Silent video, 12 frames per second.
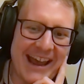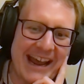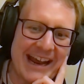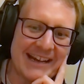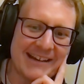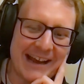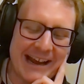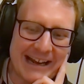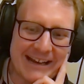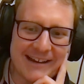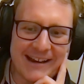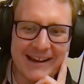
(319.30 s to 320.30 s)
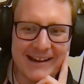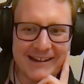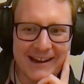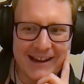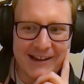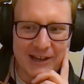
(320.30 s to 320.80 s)
in
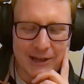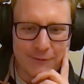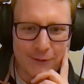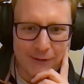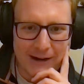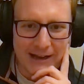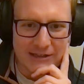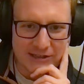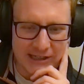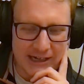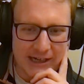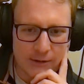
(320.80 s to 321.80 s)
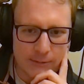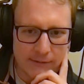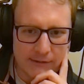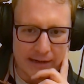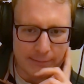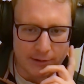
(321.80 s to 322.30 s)
Q4 last year,
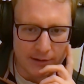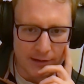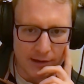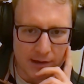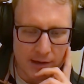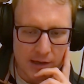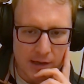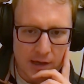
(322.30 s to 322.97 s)
we really put the